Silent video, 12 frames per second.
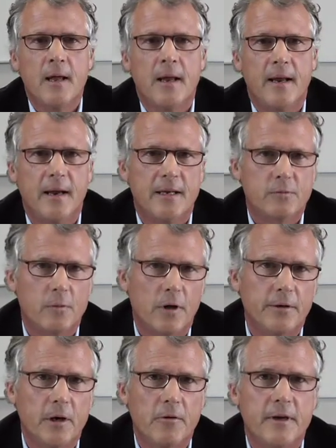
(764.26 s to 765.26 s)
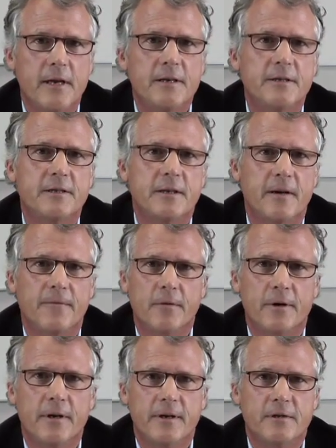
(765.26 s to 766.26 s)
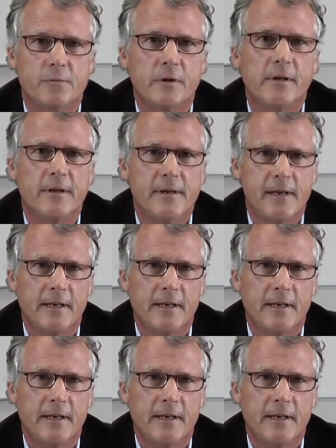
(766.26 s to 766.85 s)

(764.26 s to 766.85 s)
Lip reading: And as we all know, e-discovery is really